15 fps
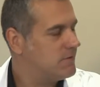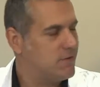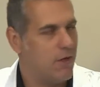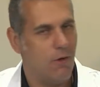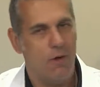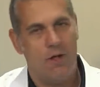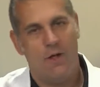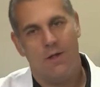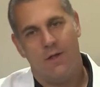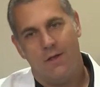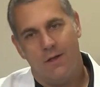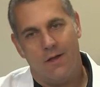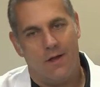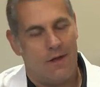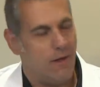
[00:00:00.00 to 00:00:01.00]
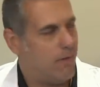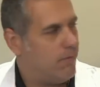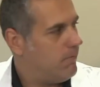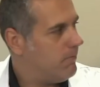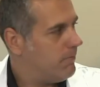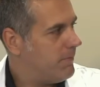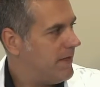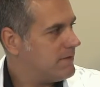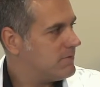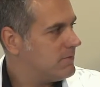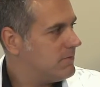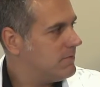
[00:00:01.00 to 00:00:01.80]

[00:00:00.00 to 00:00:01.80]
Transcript: So um, and really